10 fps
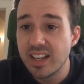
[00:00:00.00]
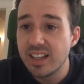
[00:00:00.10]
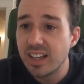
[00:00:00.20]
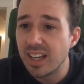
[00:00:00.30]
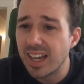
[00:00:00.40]

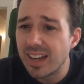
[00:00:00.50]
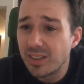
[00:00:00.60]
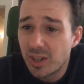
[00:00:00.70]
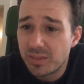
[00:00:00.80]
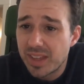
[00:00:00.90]
I don't
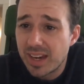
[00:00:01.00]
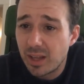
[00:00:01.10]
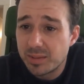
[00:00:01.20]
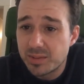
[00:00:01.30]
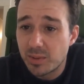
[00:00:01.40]
know if that
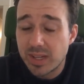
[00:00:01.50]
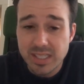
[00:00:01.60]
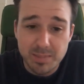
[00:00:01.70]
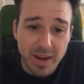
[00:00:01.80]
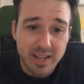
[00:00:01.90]
helps for what
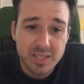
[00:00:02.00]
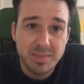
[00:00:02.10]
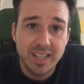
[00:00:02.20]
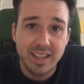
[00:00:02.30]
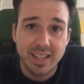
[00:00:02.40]
inspires
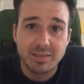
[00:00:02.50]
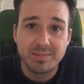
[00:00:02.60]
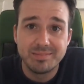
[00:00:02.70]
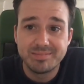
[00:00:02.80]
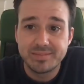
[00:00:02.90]
me. Like,
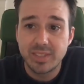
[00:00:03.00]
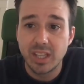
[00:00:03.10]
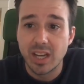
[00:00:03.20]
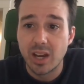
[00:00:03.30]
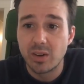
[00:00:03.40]
you
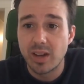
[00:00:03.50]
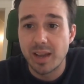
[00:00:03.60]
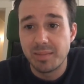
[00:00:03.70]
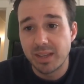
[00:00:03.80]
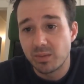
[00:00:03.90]
know, I
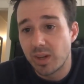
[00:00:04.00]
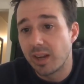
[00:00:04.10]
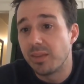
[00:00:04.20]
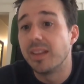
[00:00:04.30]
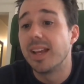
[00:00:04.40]
mean, when I
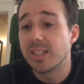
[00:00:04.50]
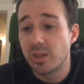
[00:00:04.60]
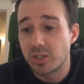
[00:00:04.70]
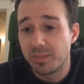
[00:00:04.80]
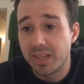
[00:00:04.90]
read that
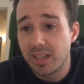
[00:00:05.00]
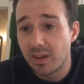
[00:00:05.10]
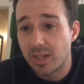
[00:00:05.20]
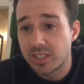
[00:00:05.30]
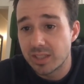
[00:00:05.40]
social media
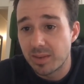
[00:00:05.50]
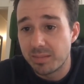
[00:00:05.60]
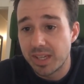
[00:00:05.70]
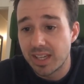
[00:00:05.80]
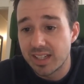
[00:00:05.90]
question about
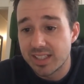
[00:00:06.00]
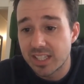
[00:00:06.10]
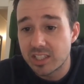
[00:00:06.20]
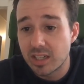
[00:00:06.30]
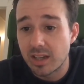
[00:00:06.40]
being an
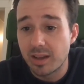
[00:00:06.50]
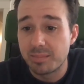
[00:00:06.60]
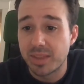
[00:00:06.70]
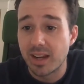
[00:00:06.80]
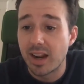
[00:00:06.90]
addiction
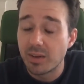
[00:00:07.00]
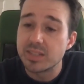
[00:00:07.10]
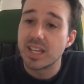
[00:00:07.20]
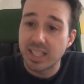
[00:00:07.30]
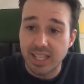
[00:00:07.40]
up there, I was
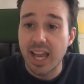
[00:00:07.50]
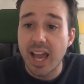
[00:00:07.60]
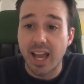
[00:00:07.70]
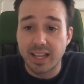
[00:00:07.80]
like, yeah, I